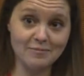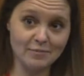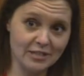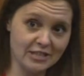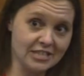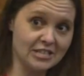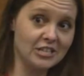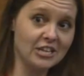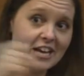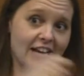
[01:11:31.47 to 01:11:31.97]

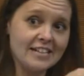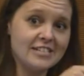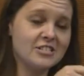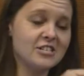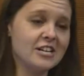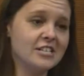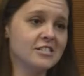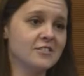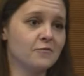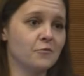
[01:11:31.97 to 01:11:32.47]
but then you had to
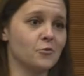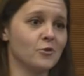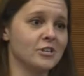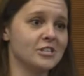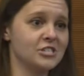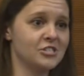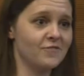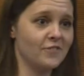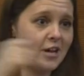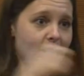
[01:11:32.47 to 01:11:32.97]
change the four
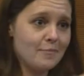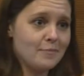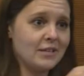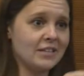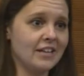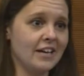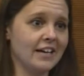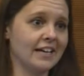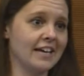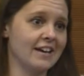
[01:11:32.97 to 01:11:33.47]
inch floppy
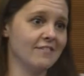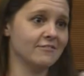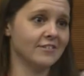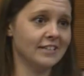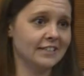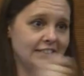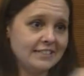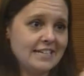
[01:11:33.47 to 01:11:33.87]
like every